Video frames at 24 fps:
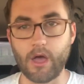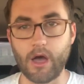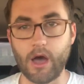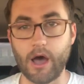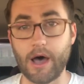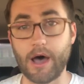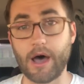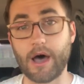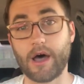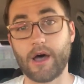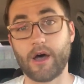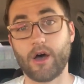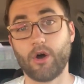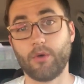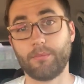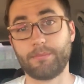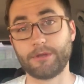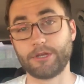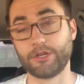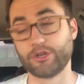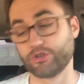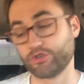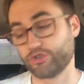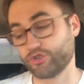uh,
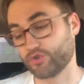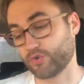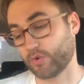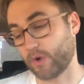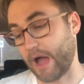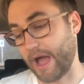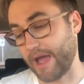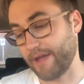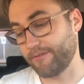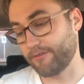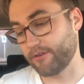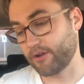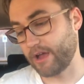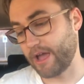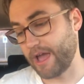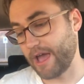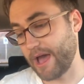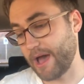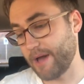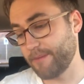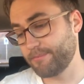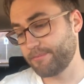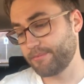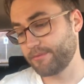open your driver
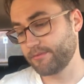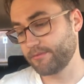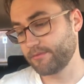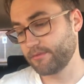app,